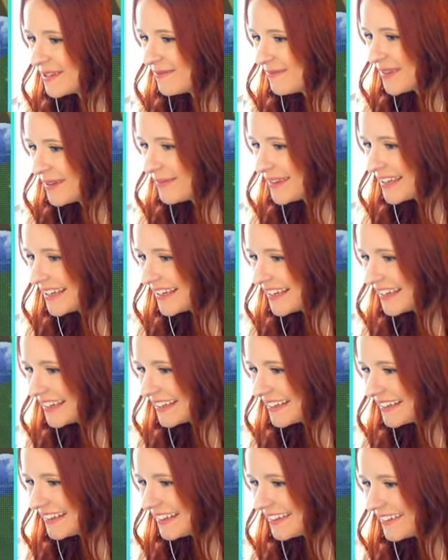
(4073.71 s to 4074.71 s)
maybe
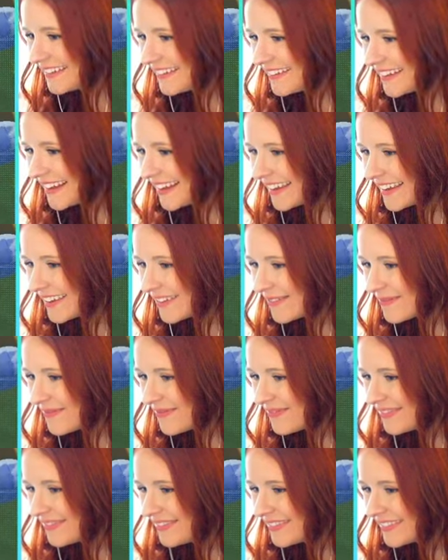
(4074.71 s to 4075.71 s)
little,
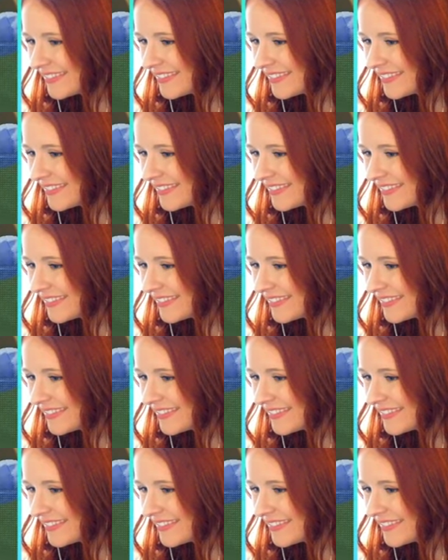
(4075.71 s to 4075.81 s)
um,